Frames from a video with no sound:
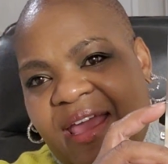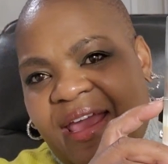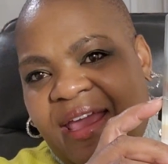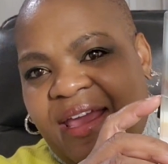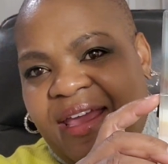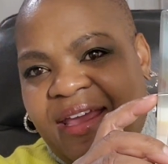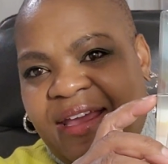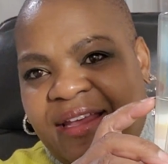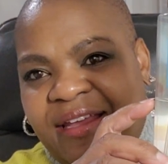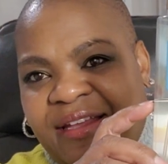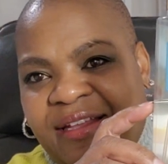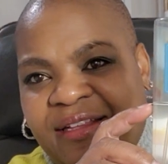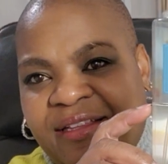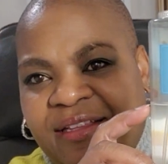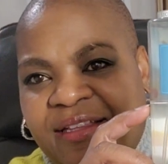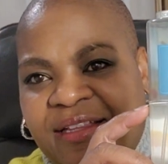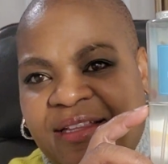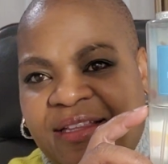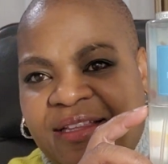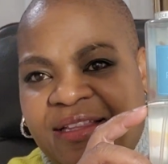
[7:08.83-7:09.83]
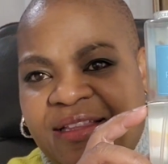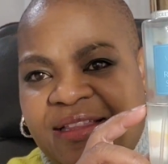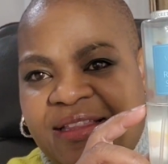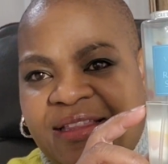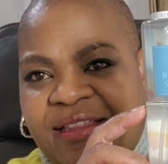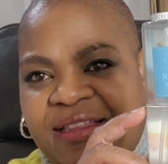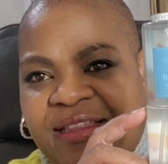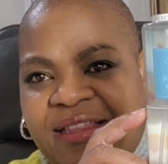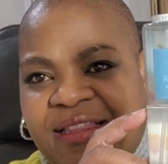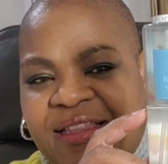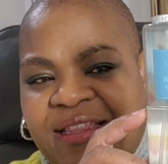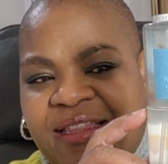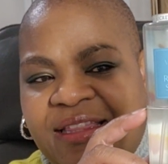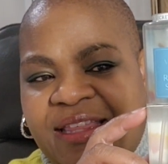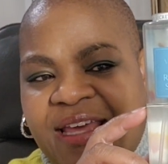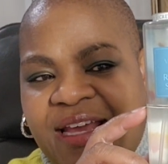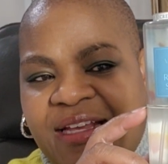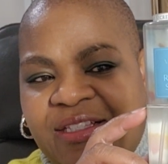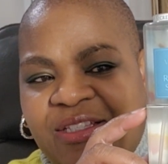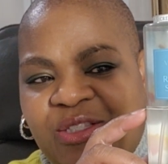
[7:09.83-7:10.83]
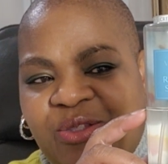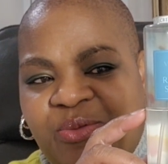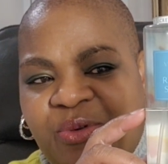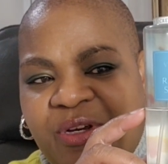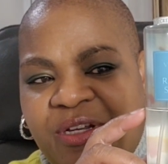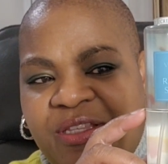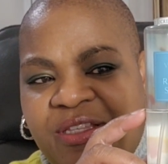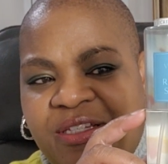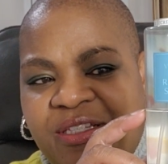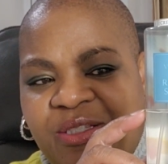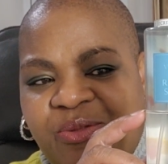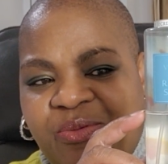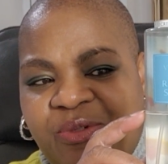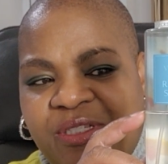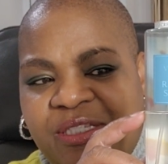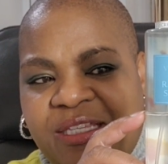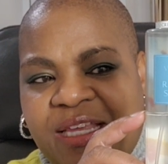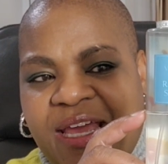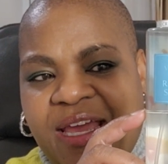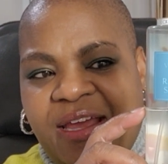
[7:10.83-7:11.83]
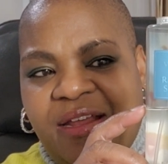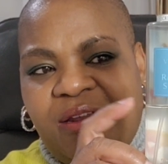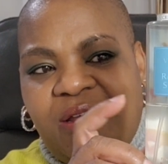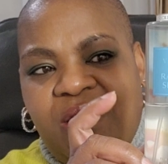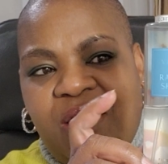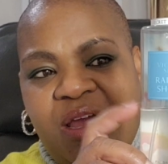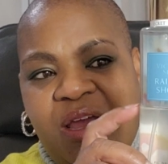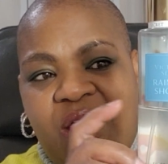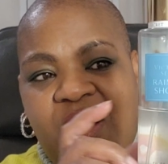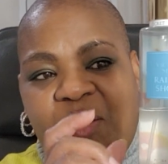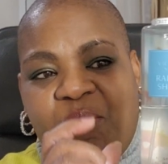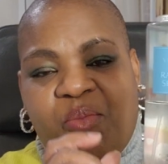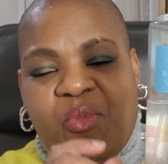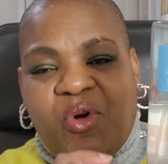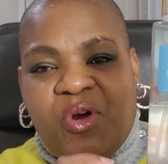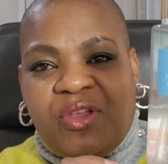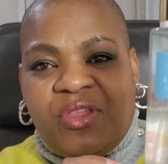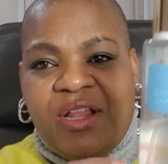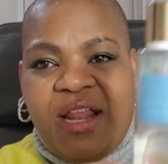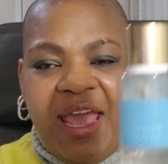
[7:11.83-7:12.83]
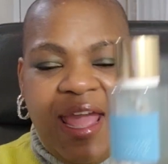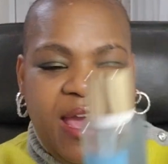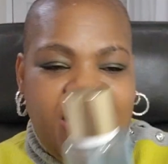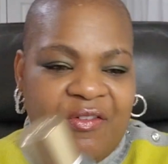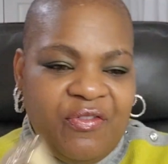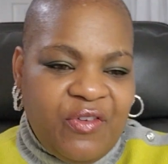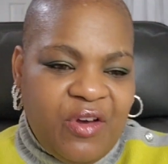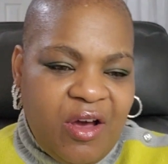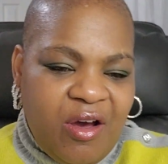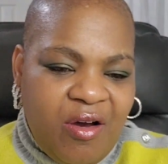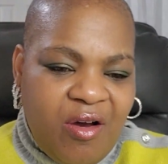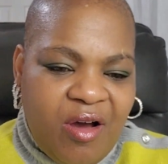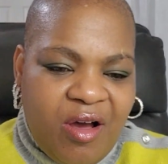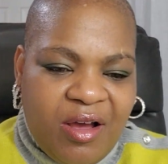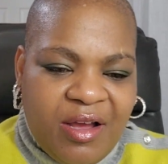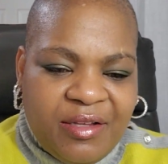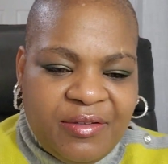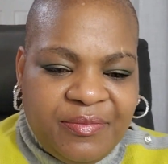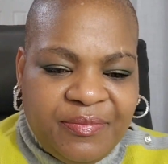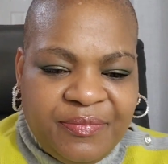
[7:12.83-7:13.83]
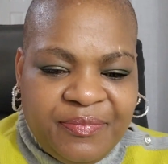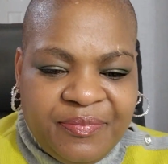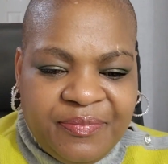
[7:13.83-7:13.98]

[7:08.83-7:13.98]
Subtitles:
And that's where this one's at. More than half gone.